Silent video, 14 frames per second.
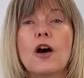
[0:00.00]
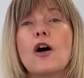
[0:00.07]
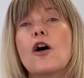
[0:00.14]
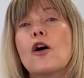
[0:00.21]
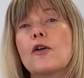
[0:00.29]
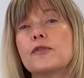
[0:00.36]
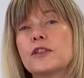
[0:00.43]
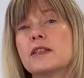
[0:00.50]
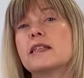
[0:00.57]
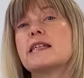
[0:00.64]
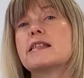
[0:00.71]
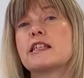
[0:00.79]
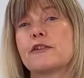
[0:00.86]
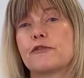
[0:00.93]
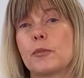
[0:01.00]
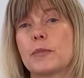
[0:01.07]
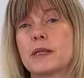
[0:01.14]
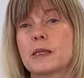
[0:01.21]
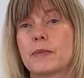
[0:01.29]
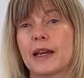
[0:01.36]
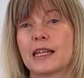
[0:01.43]
Often these different
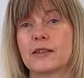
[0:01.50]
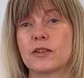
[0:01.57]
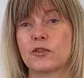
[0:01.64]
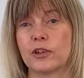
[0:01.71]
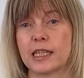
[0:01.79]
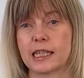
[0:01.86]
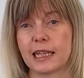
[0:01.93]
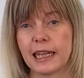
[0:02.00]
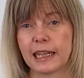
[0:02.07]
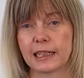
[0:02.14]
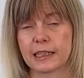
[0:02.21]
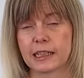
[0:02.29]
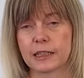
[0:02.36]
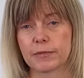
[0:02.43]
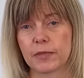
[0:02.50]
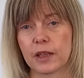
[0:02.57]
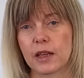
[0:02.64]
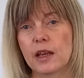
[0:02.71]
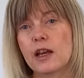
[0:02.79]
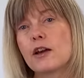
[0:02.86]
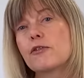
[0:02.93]
perspectives are interlinked.
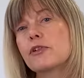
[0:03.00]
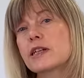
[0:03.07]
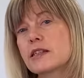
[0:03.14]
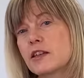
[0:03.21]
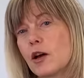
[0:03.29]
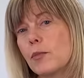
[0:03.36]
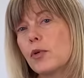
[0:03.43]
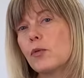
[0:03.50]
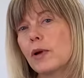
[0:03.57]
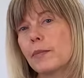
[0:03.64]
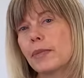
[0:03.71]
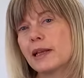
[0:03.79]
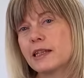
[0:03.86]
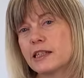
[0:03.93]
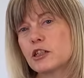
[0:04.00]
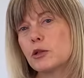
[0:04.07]
For example, when political